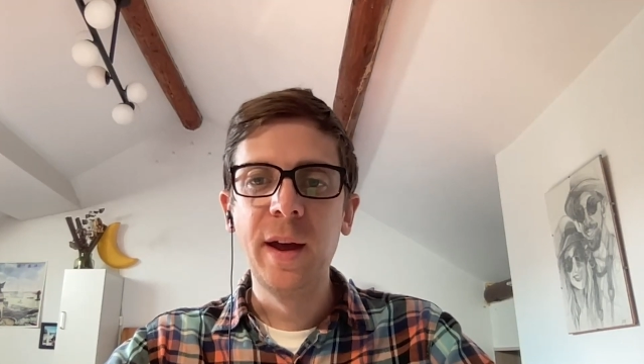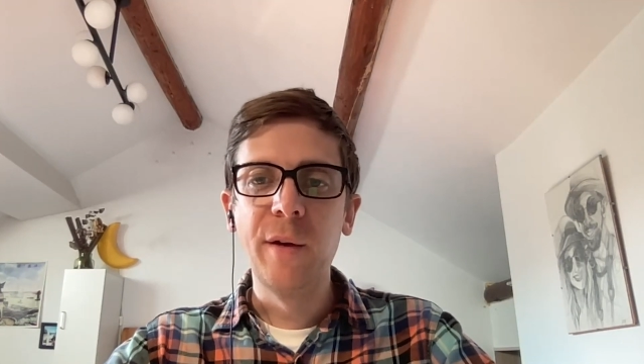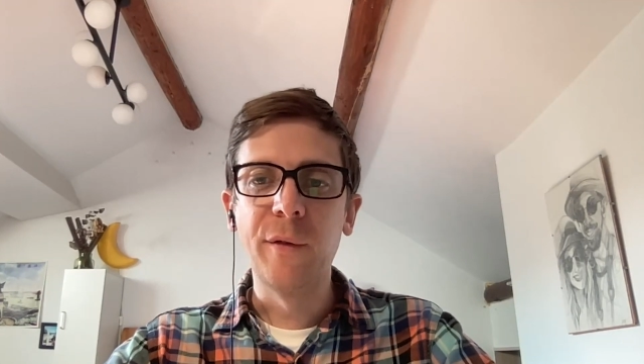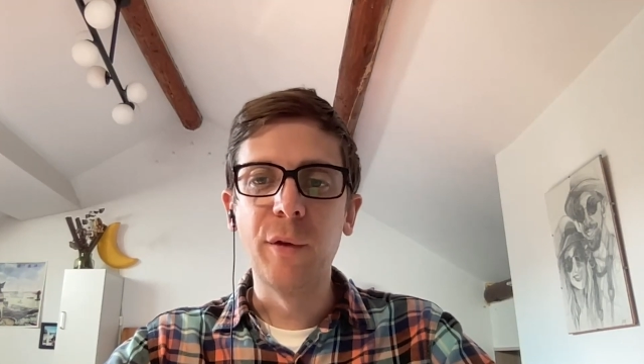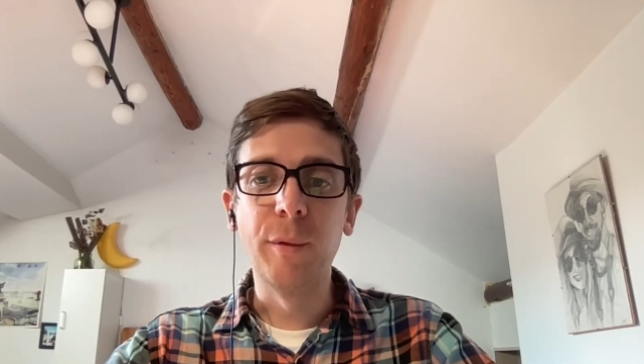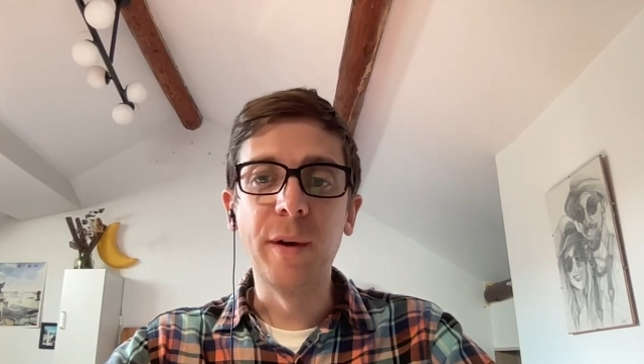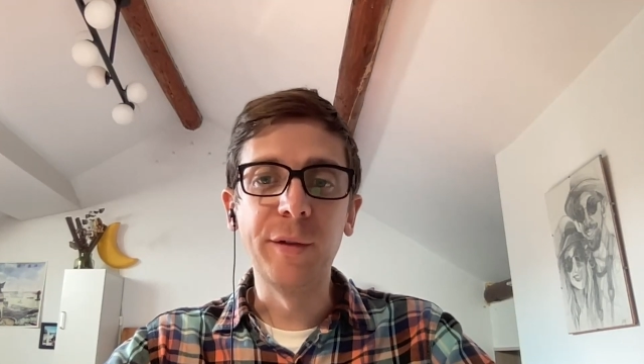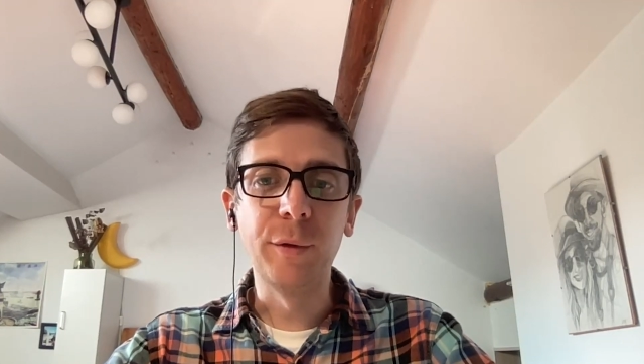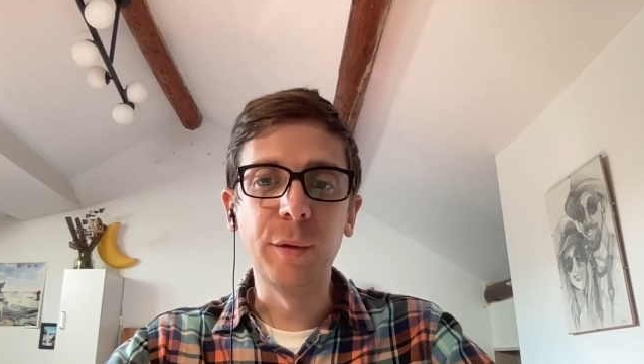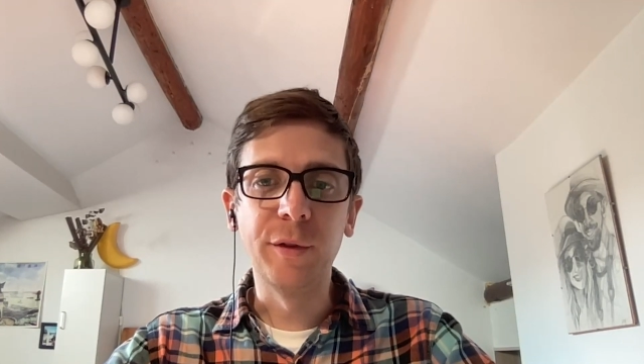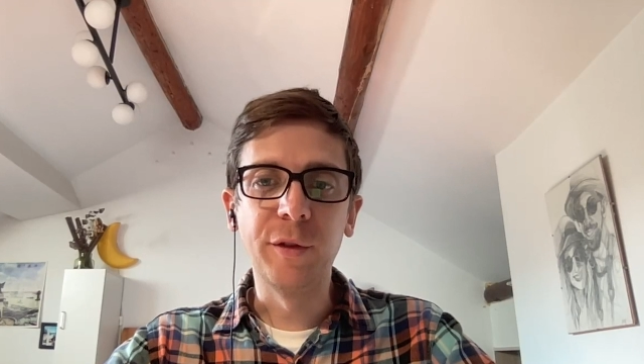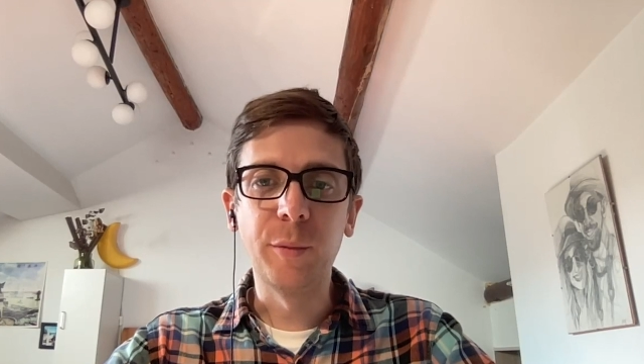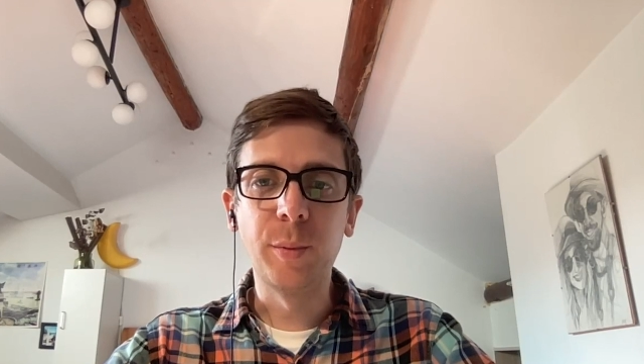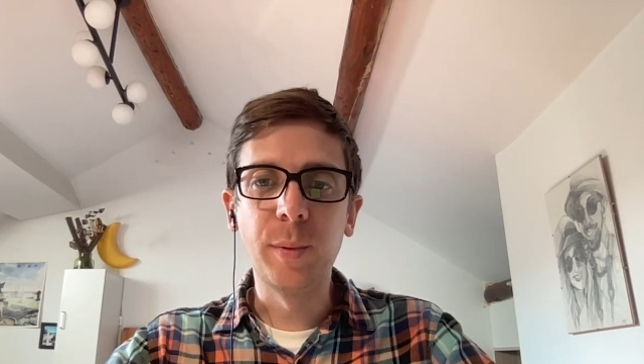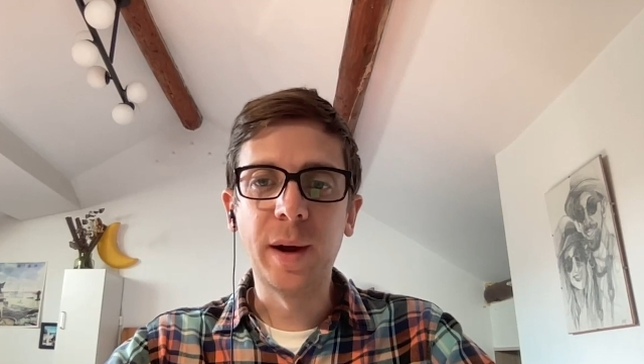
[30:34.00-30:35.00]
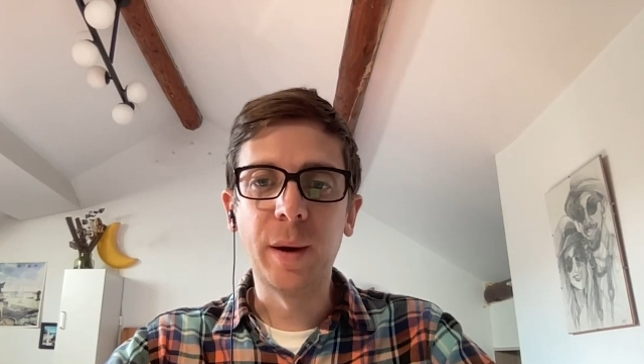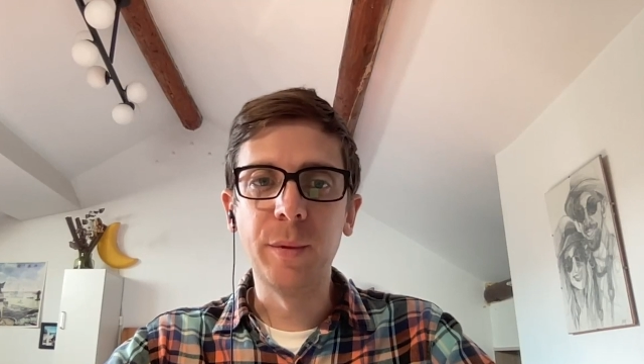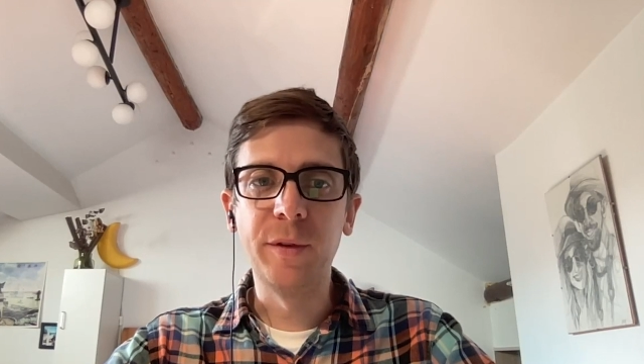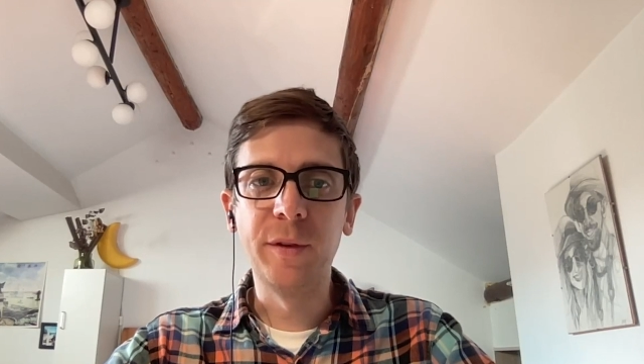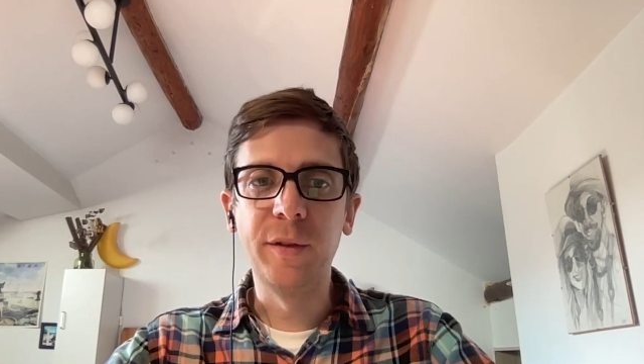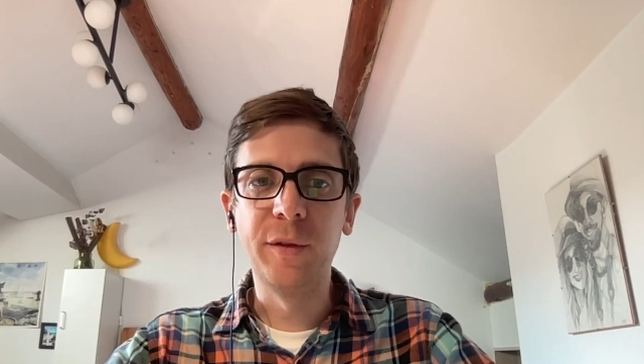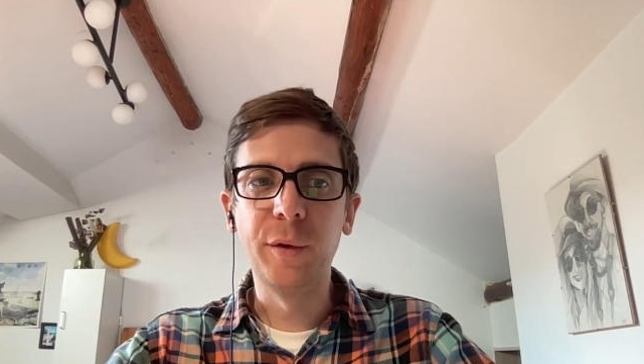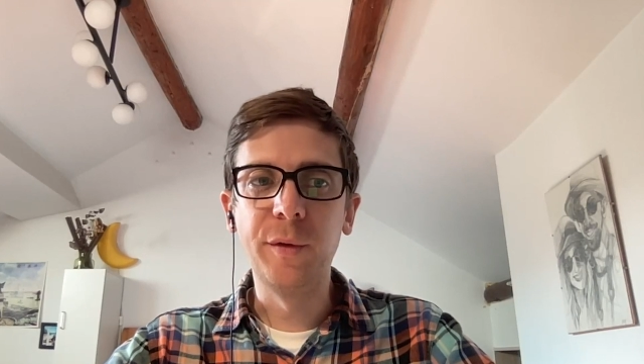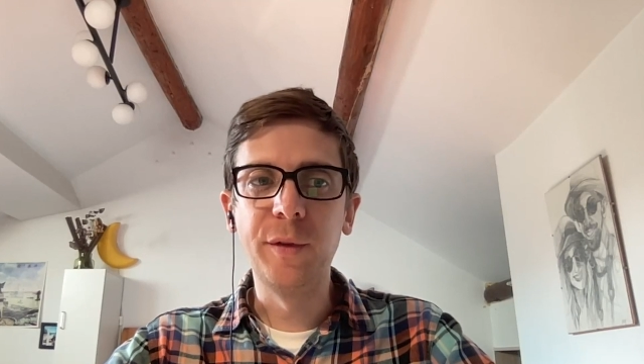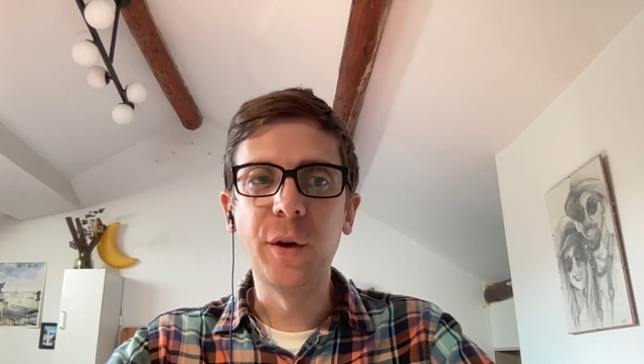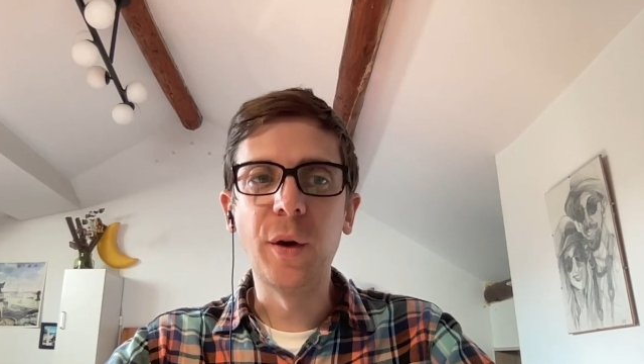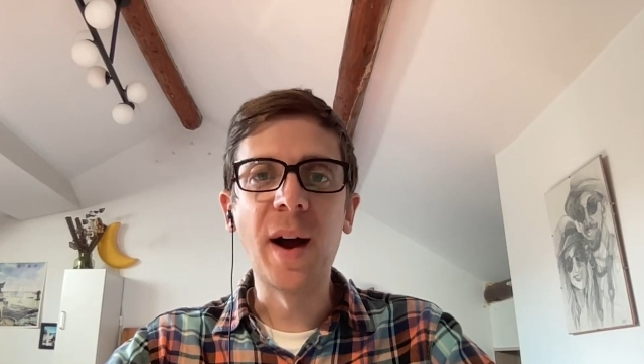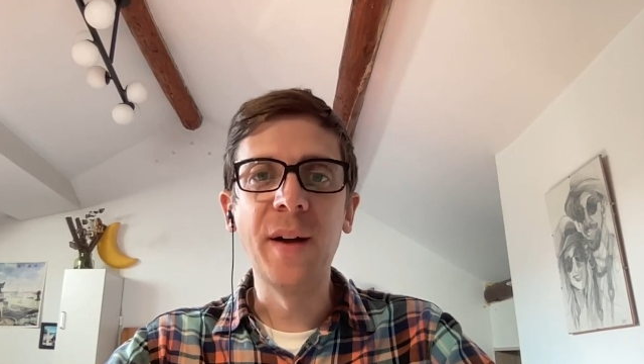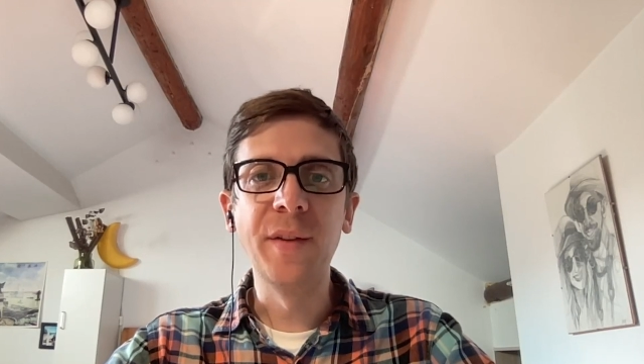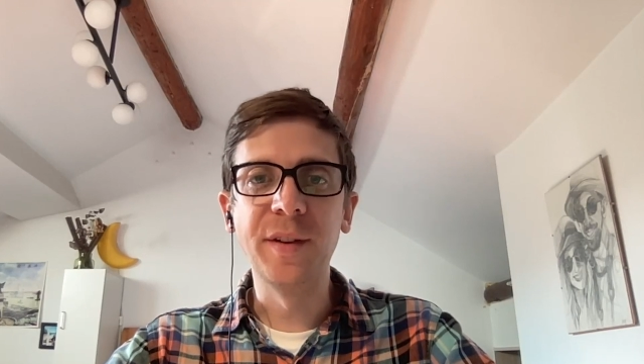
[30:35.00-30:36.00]
for restaurants to be able to sort of
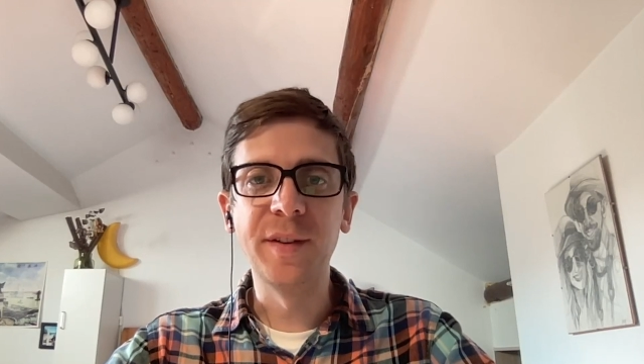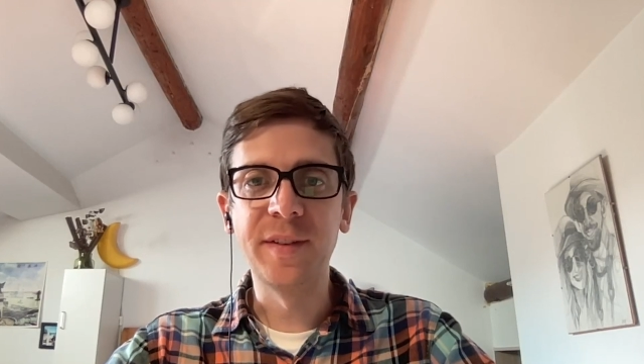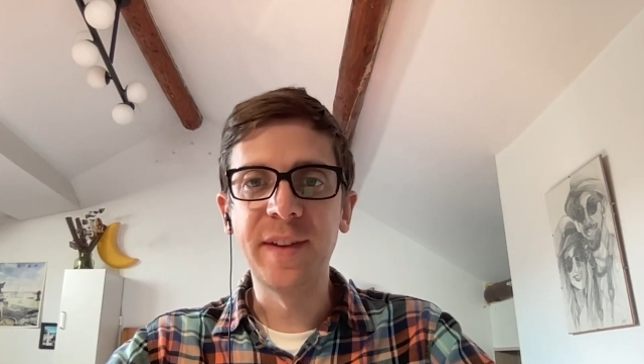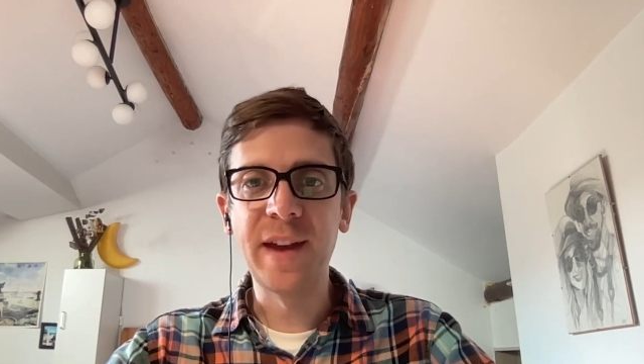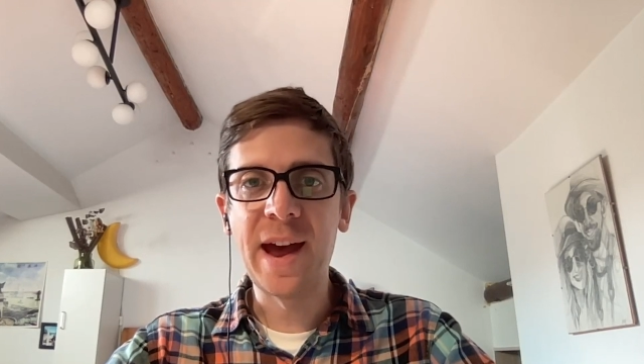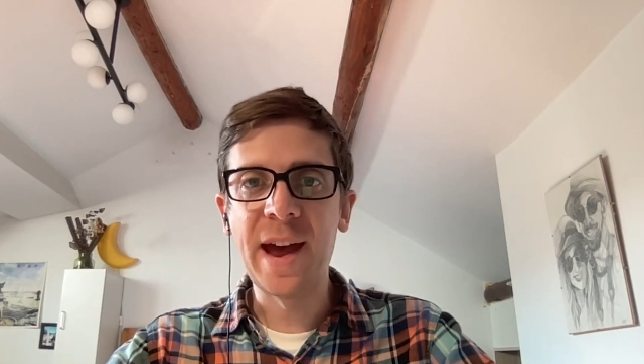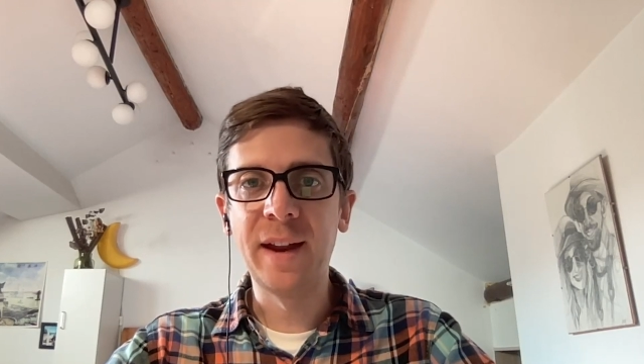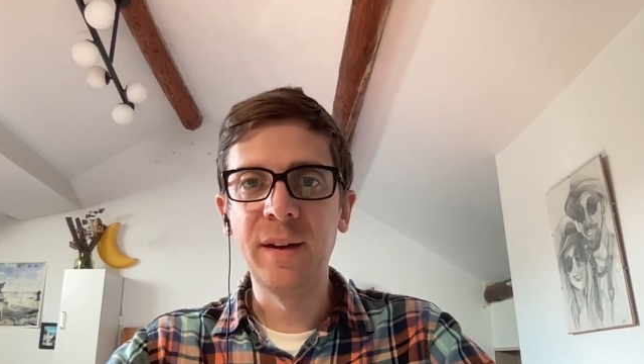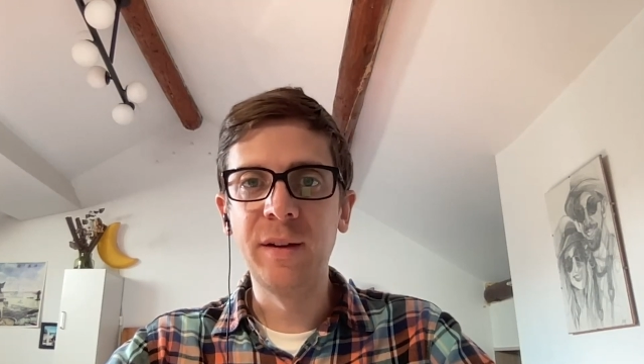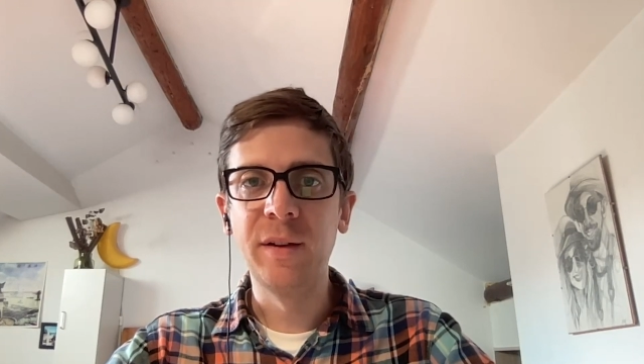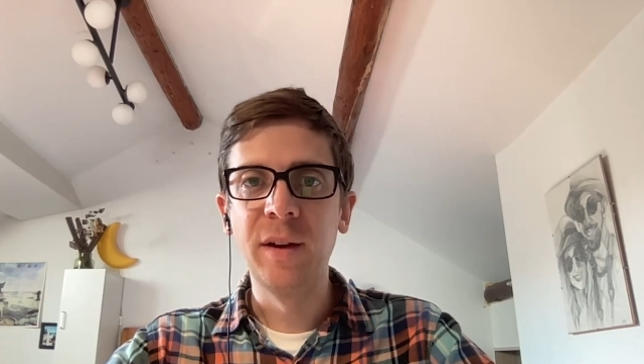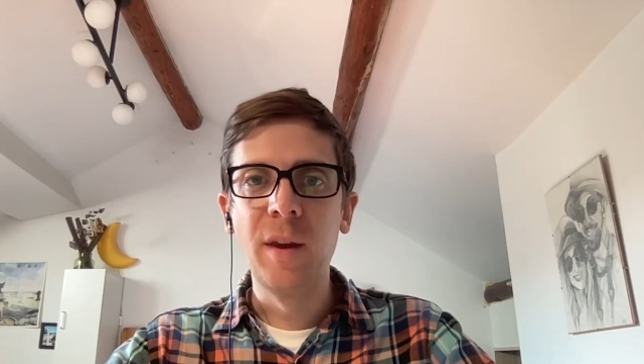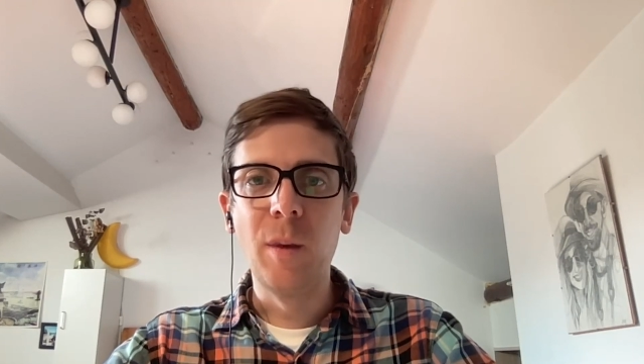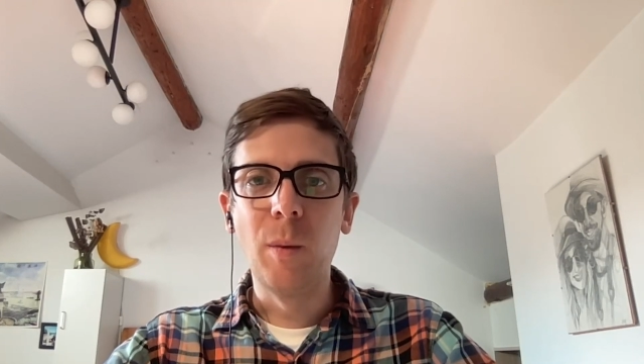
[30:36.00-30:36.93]
understand